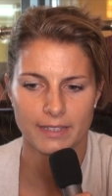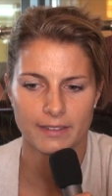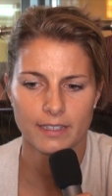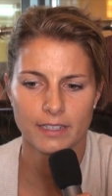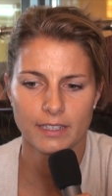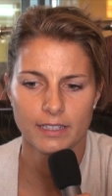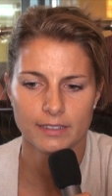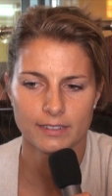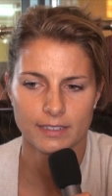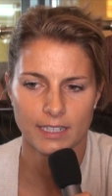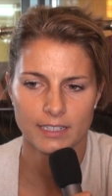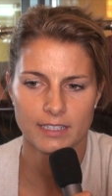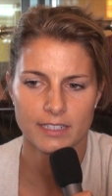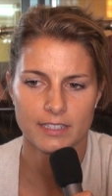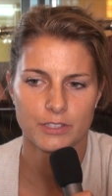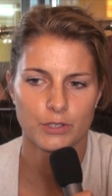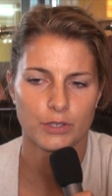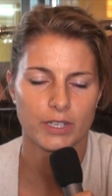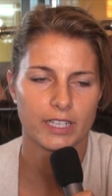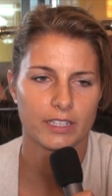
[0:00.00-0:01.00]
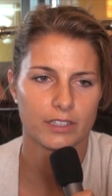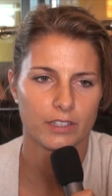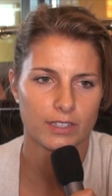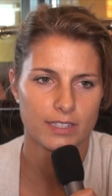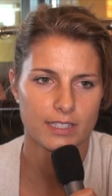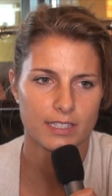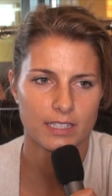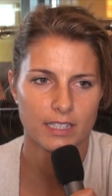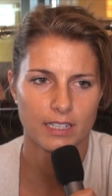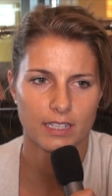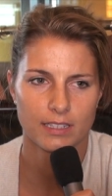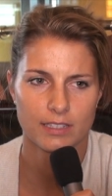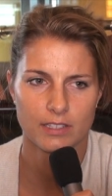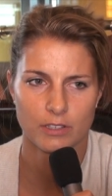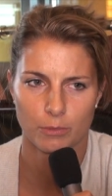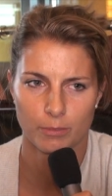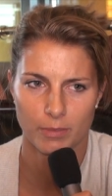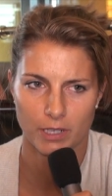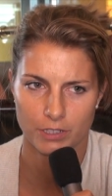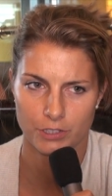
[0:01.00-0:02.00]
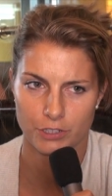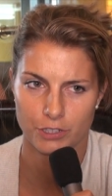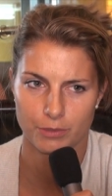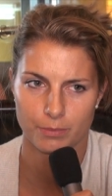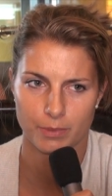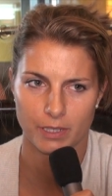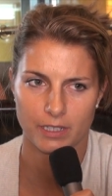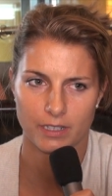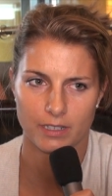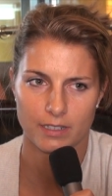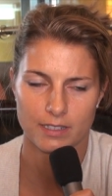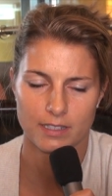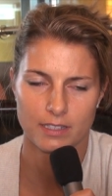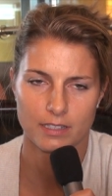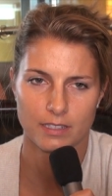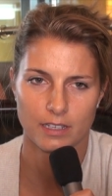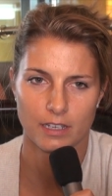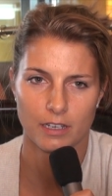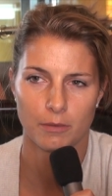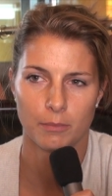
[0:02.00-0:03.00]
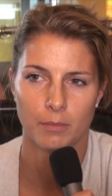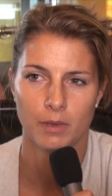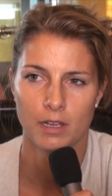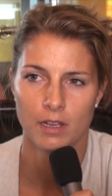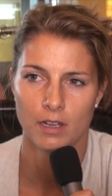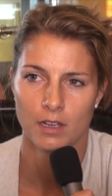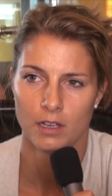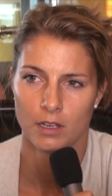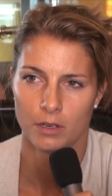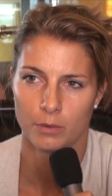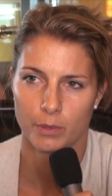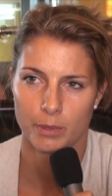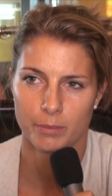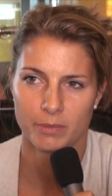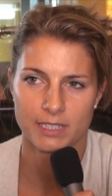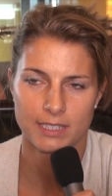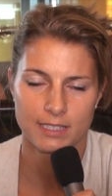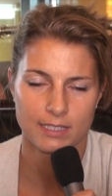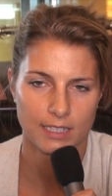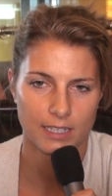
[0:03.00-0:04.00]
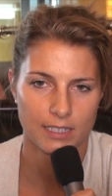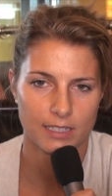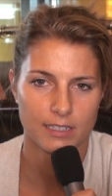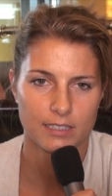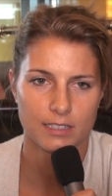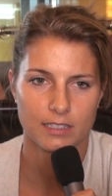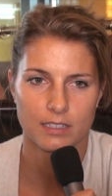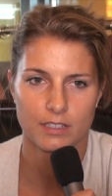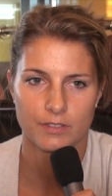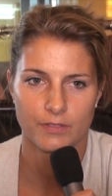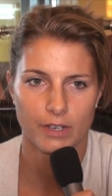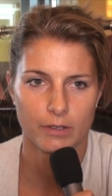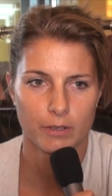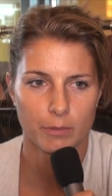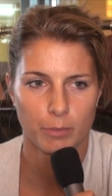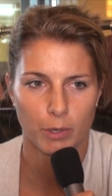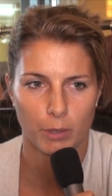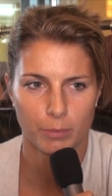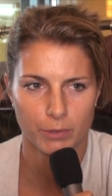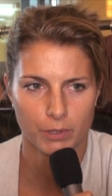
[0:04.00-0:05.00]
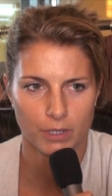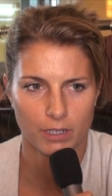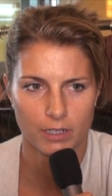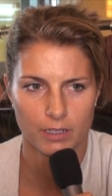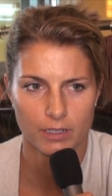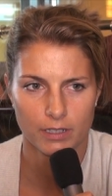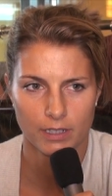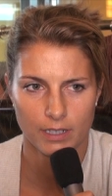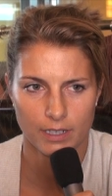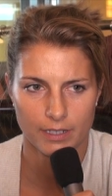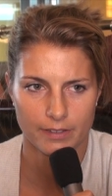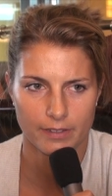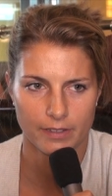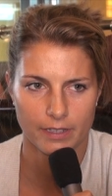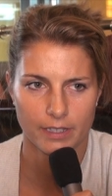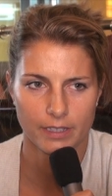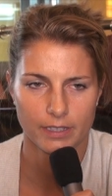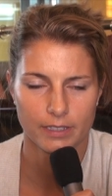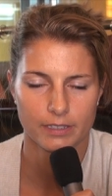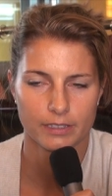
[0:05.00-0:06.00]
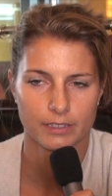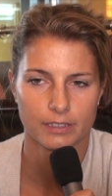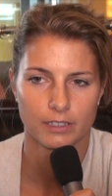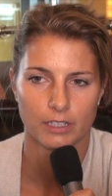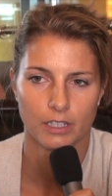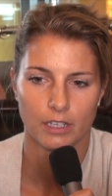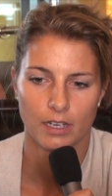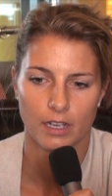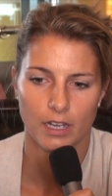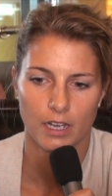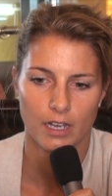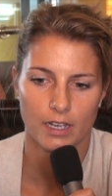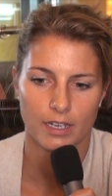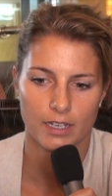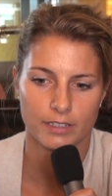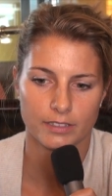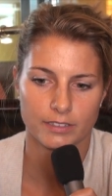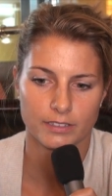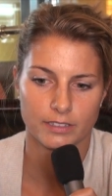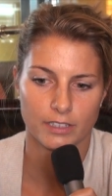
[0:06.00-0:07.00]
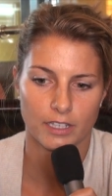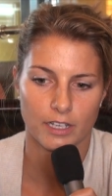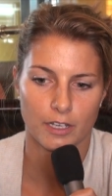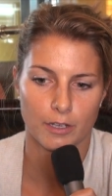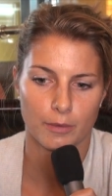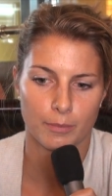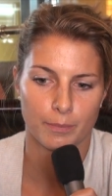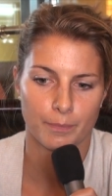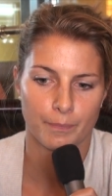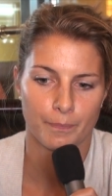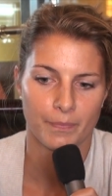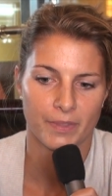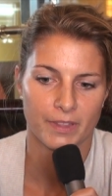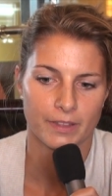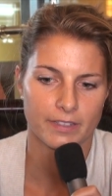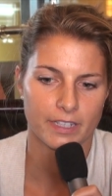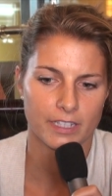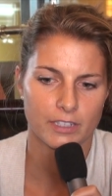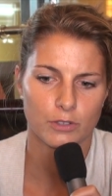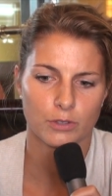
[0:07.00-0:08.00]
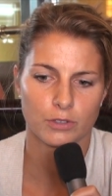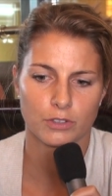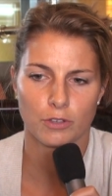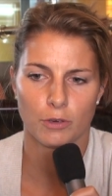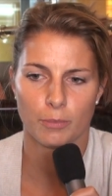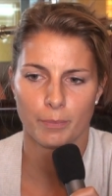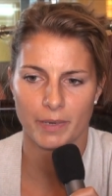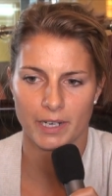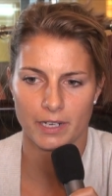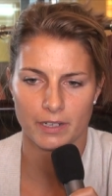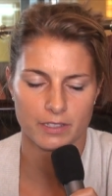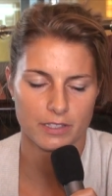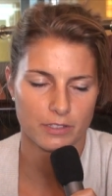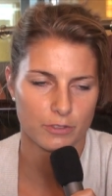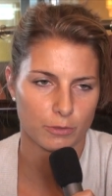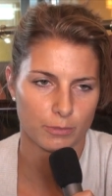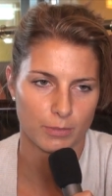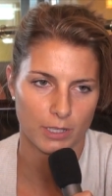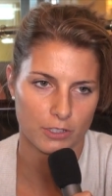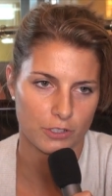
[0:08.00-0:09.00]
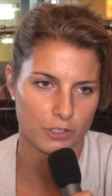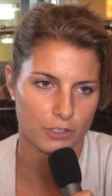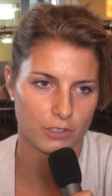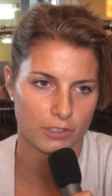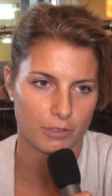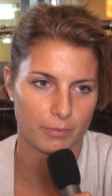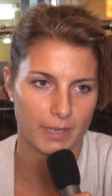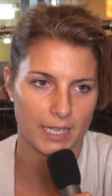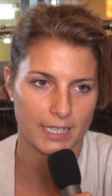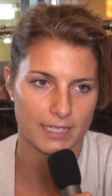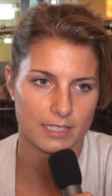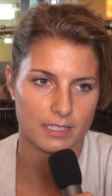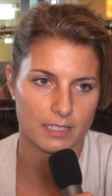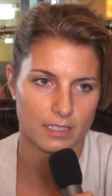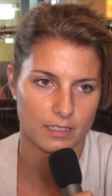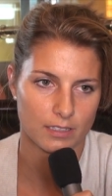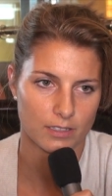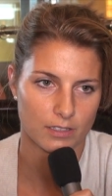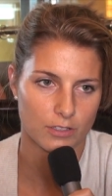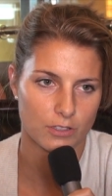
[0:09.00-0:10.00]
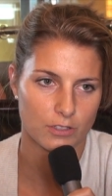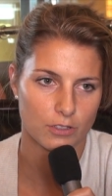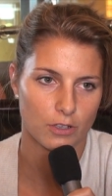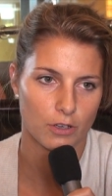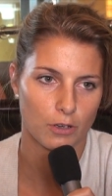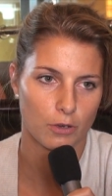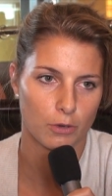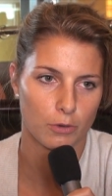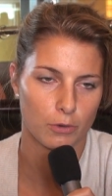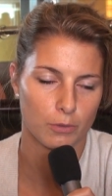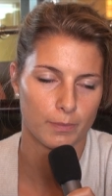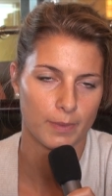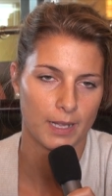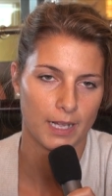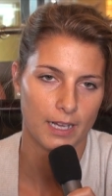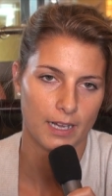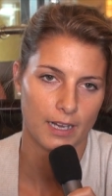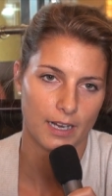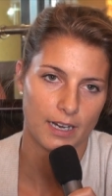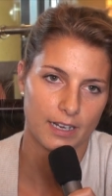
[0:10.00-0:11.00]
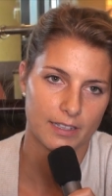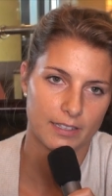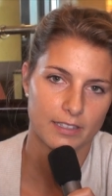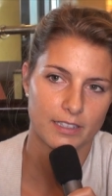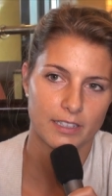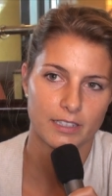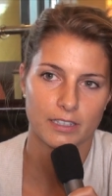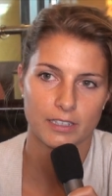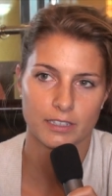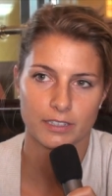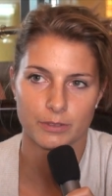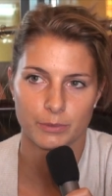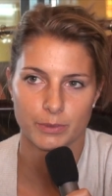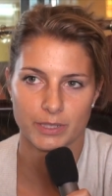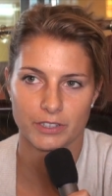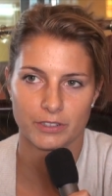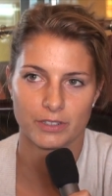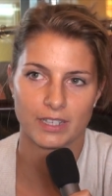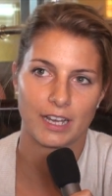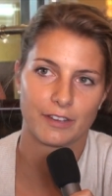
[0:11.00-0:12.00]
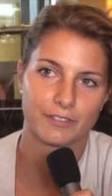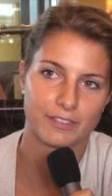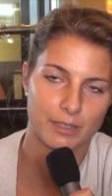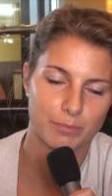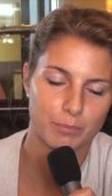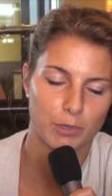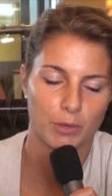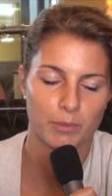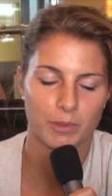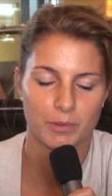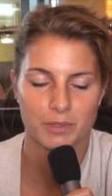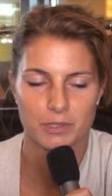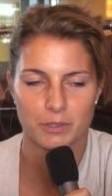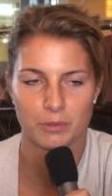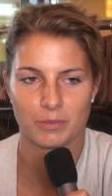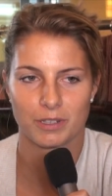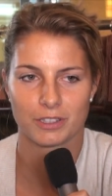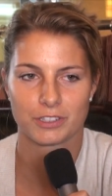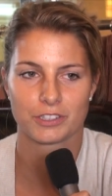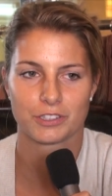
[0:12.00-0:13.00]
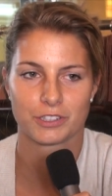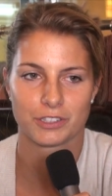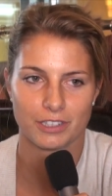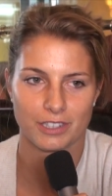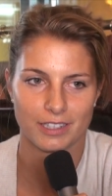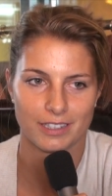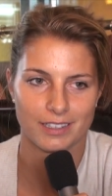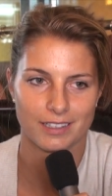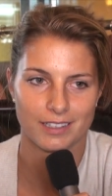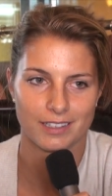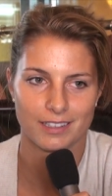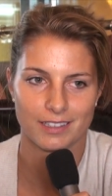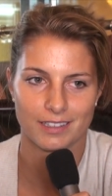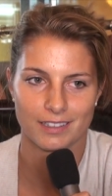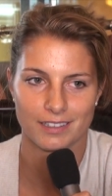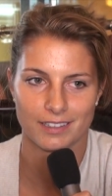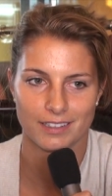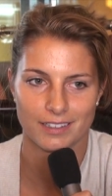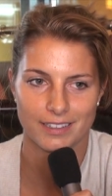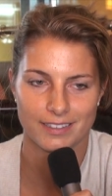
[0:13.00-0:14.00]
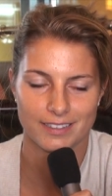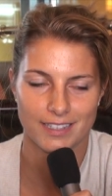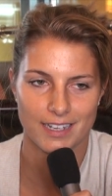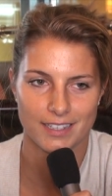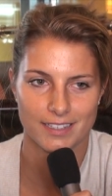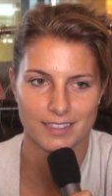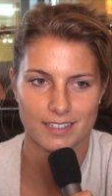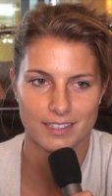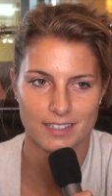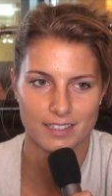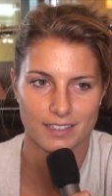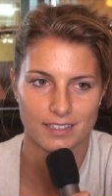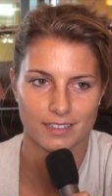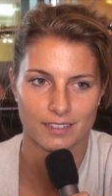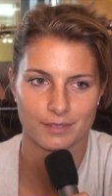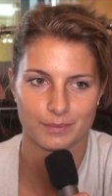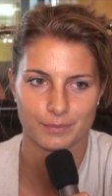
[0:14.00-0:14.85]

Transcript: I think in tennis you cannot see it so much because um, women's tennis is very popular, I think, and um, they don't compare us too much to the men's. So I think we don't have that problem so much uh, in tennis.